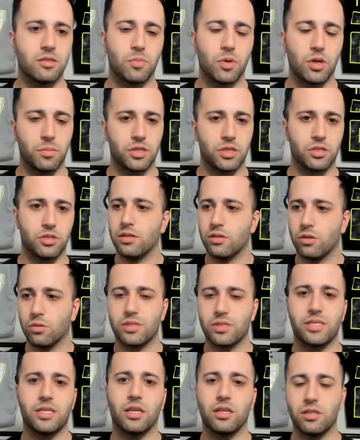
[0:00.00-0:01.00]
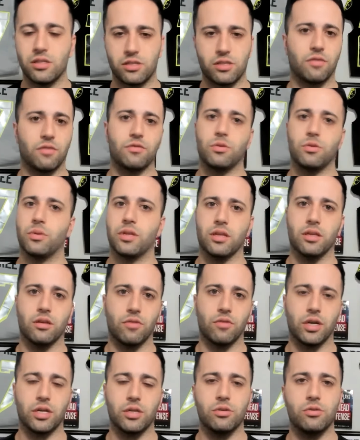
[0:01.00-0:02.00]
pretty much don't sell yourself too thin,
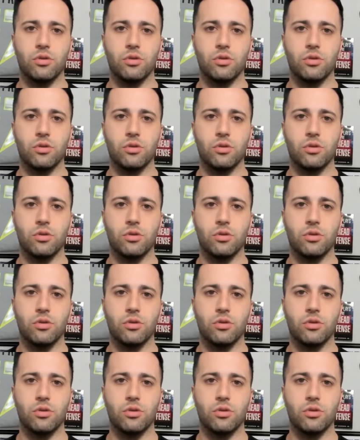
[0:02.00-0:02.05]
right? You